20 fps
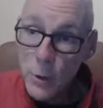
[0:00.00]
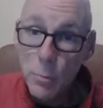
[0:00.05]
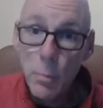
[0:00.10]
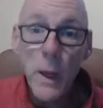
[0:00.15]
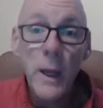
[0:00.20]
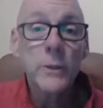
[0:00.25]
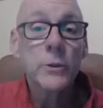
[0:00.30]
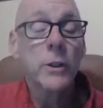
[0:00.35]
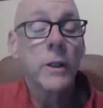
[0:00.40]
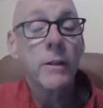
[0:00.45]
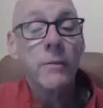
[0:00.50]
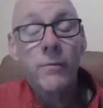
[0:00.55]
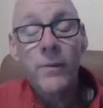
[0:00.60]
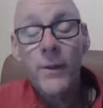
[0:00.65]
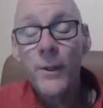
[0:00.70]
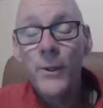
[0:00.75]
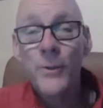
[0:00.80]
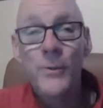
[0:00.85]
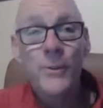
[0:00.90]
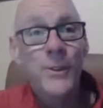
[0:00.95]

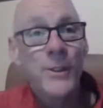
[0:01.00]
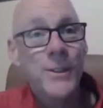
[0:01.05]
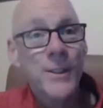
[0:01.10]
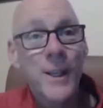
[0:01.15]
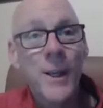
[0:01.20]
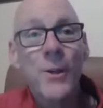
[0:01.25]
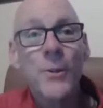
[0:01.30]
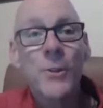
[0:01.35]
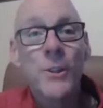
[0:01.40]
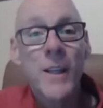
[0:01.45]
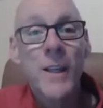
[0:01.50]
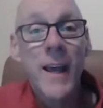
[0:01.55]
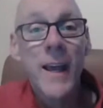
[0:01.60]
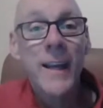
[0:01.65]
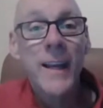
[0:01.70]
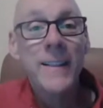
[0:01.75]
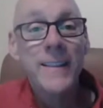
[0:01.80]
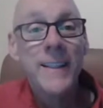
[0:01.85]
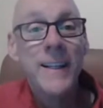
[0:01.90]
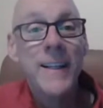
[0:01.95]
Specialty Foods
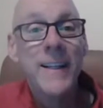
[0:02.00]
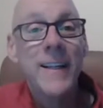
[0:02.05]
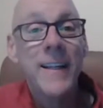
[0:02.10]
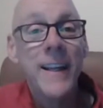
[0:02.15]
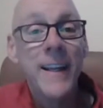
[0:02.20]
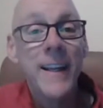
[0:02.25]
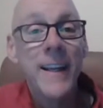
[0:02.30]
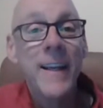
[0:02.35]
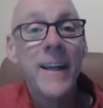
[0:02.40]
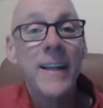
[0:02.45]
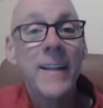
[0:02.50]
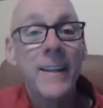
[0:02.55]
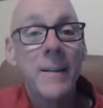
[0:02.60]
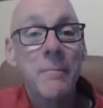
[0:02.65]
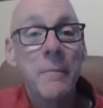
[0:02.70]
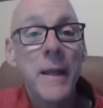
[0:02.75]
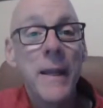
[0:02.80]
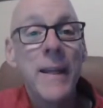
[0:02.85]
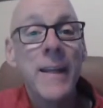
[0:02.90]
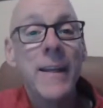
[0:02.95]
Association in the
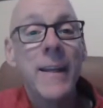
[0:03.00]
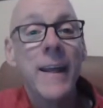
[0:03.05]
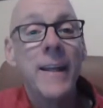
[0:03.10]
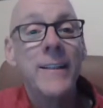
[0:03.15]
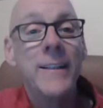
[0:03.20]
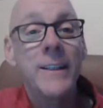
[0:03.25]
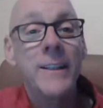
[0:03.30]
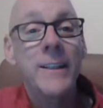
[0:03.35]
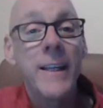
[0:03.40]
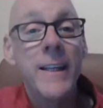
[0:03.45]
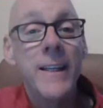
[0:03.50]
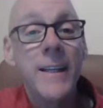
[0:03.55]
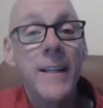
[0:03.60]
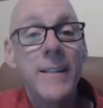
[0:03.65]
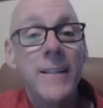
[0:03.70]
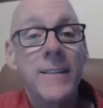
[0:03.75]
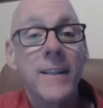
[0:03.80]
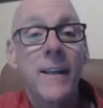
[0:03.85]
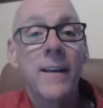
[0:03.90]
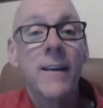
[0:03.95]
meat and
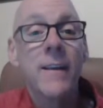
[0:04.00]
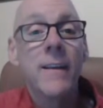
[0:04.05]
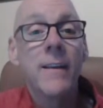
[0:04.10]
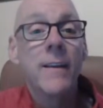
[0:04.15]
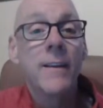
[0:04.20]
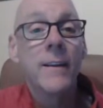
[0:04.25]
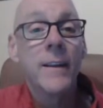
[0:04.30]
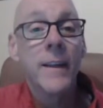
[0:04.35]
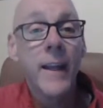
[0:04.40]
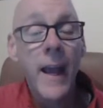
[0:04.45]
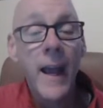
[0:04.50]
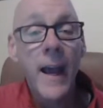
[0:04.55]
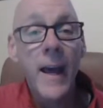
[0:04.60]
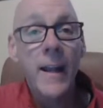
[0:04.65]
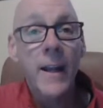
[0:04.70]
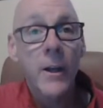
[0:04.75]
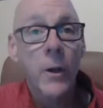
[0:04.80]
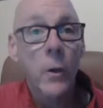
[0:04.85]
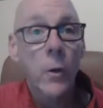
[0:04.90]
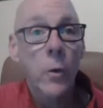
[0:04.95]
cheese
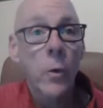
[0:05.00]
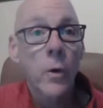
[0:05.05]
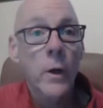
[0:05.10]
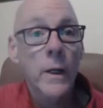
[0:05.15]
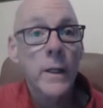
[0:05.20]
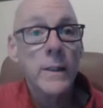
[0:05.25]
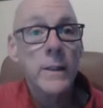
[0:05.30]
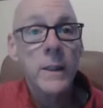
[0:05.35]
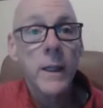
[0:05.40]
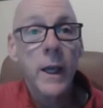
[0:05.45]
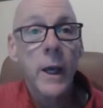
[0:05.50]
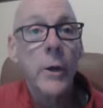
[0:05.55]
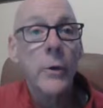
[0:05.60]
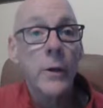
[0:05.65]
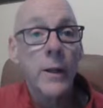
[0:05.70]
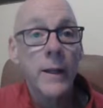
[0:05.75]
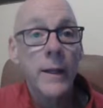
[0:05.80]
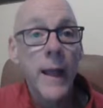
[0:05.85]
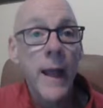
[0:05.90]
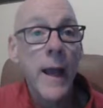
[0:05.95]
categories, go
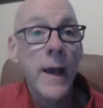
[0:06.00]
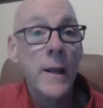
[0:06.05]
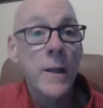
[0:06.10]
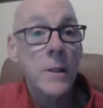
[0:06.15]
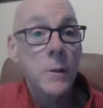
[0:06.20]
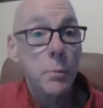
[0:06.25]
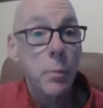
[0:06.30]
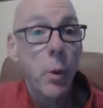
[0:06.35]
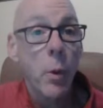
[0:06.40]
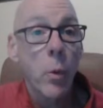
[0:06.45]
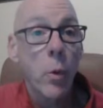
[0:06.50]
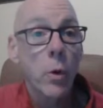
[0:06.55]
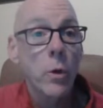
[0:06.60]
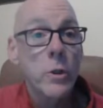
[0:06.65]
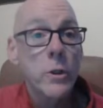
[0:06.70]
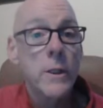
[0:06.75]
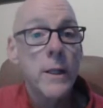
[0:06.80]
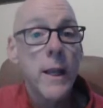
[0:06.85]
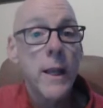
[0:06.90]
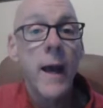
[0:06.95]
to
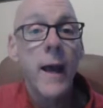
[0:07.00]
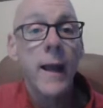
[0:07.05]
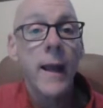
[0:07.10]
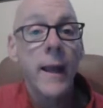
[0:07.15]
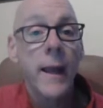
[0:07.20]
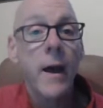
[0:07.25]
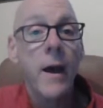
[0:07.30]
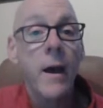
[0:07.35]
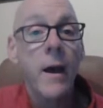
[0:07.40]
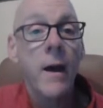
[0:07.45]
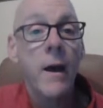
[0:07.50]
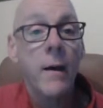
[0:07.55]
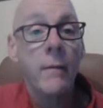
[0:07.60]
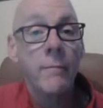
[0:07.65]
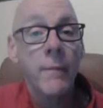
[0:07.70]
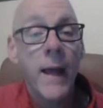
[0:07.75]
nanasporch.com.